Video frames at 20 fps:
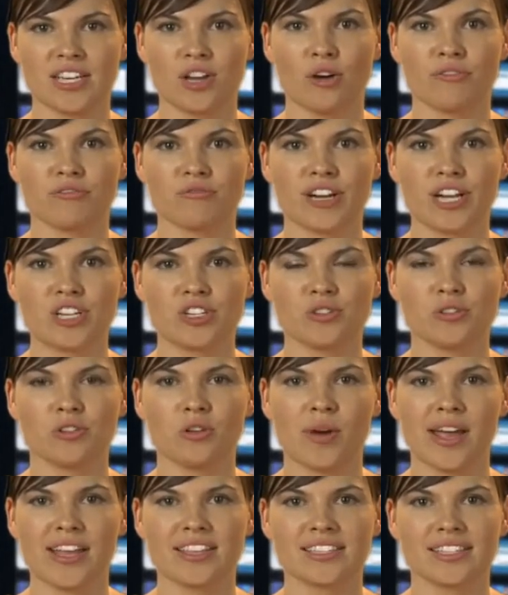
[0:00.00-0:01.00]
The
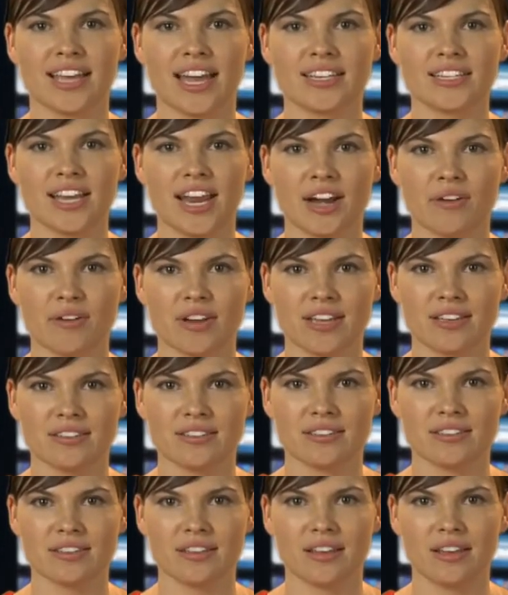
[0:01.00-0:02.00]
opportunity to ask
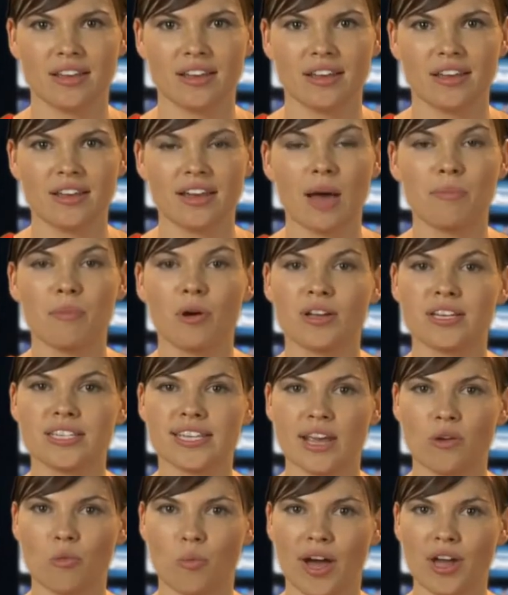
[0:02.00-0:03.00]
questions and learn in
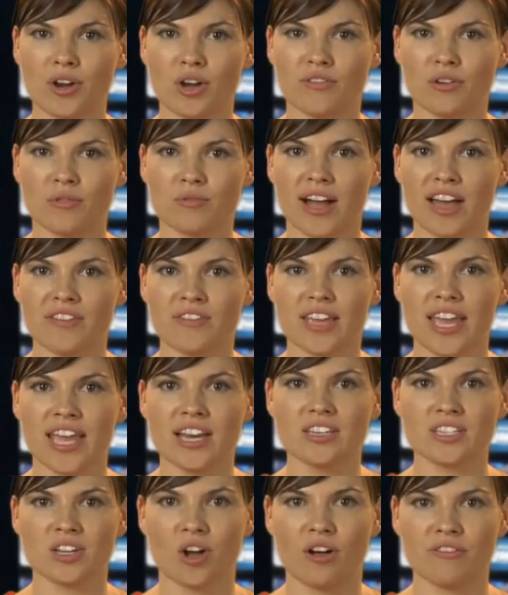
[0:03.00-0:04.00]
a small group was
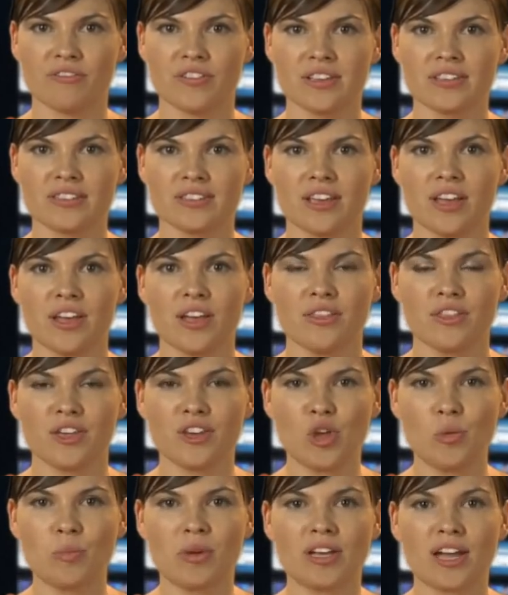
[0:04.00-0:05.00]
one that doesn't come
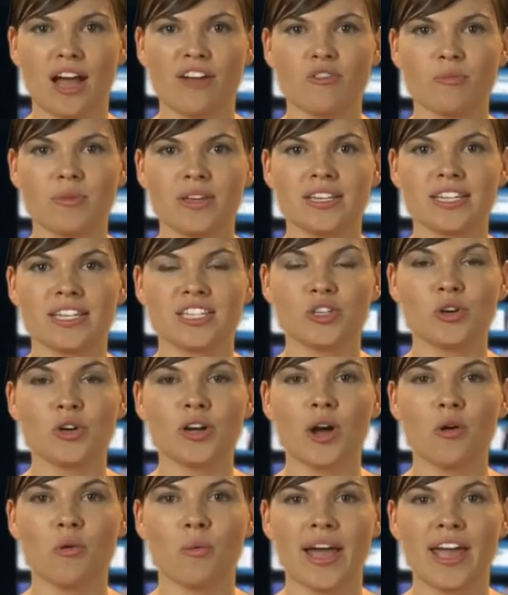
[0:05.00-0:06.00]
along often, and I
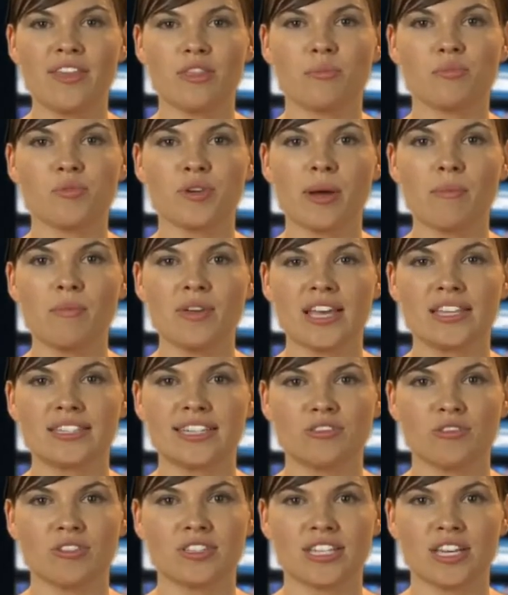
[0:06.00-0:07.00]
felt so lucky
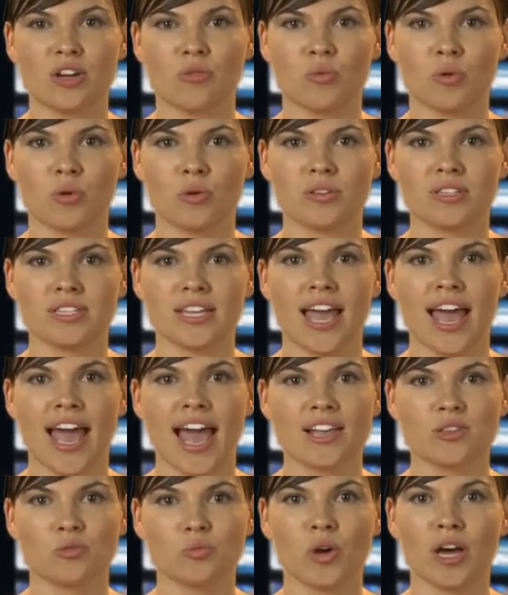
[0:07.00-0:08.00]
to be either sailing
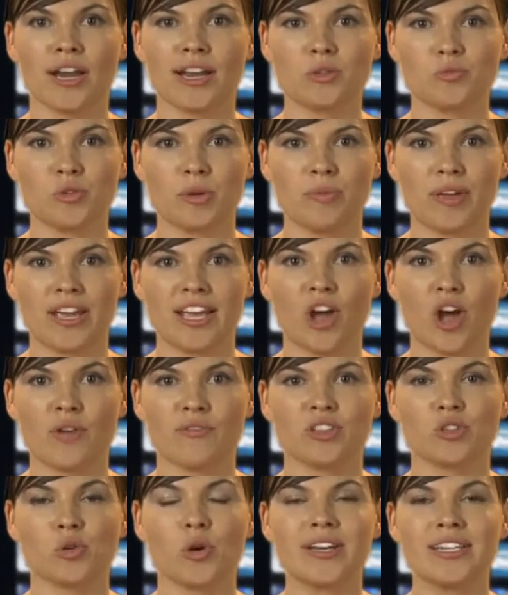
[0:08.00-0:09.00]
with Lucas, in a
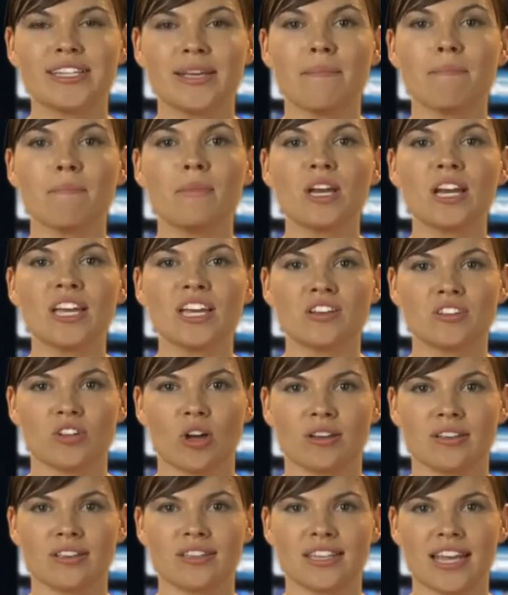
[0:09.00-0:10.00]
boat with my
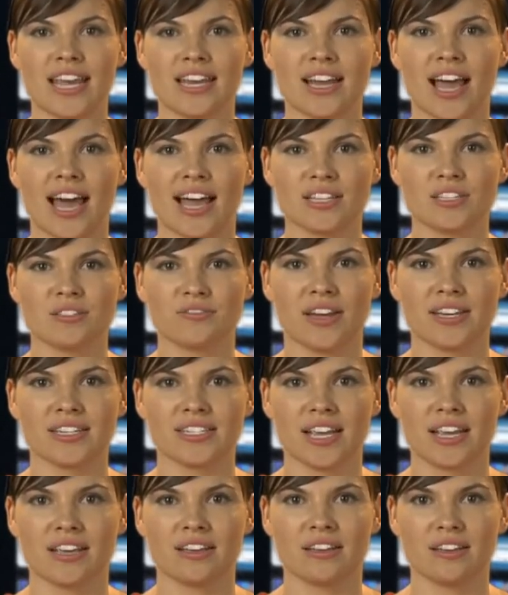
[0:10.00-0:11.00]
potential new
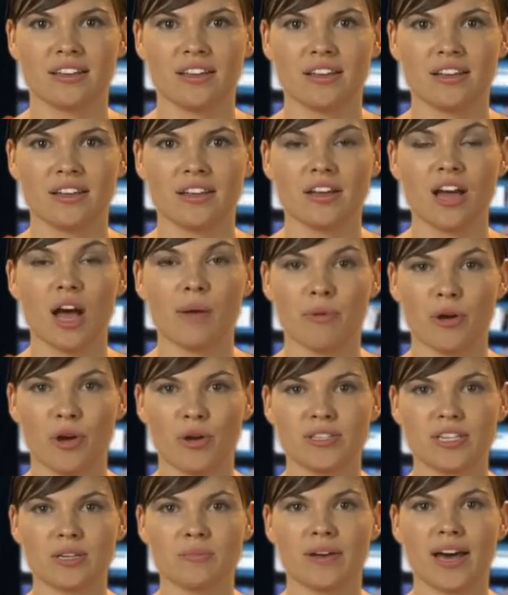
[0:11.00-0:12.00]
teammate, or plugged
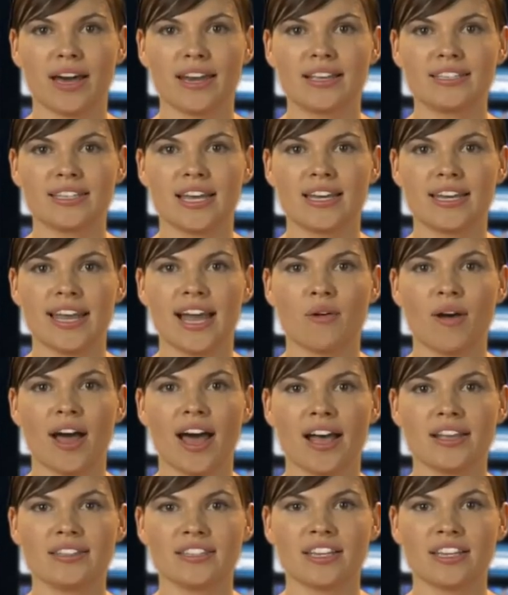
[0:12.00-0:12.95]
into the headphones